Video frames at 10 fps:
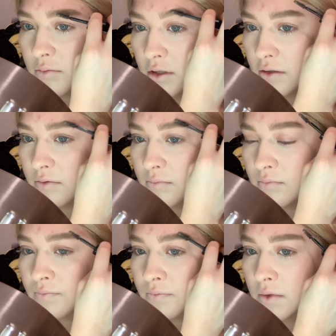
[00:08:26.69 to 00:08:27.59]
But
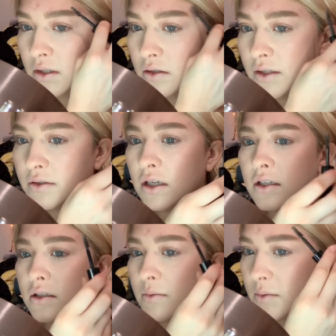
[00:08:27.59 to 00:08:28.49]
so that's kind
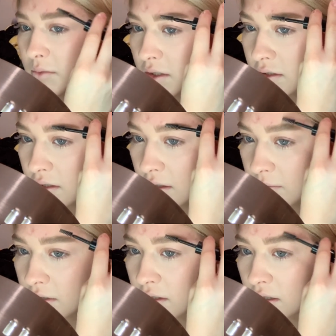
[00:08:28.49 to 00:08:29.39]
of dumb of me to say,
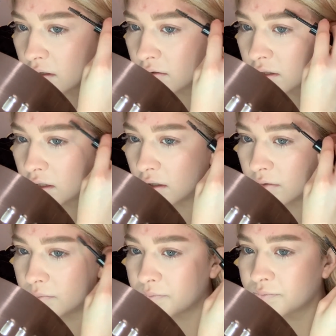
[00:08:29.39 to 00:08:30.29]
but you know.
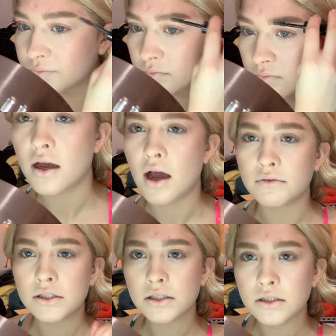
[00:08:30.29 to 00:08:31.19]
I'm
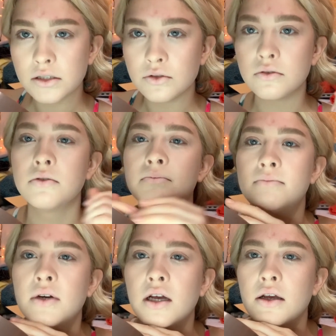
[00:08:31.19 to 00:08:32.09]
just gonna do
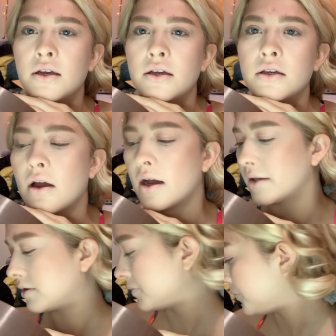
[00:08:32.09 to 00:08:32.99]
my
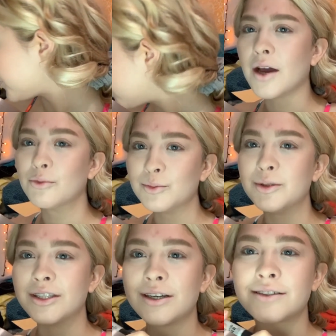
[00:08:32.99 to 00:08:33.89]
eyes. That would
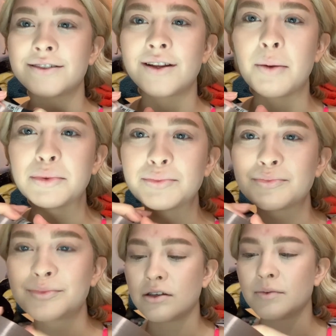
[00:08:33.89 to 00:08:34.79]
be the next step.
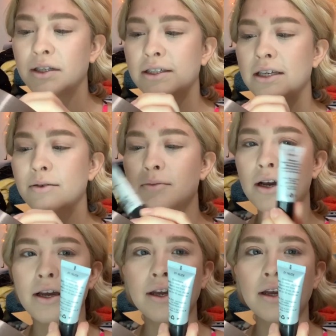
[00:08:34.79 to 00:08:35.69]
So I'm gonna take
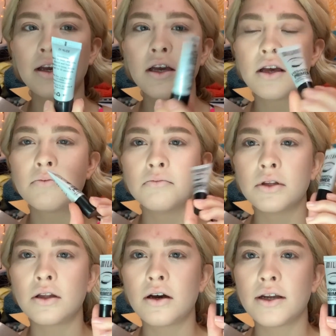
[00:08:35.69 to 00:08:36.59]
my
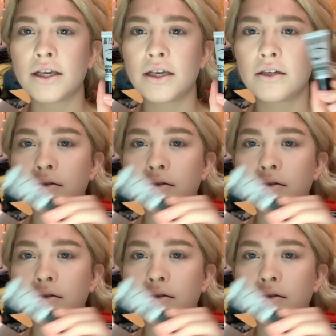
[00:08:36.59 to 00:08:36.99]
Milani.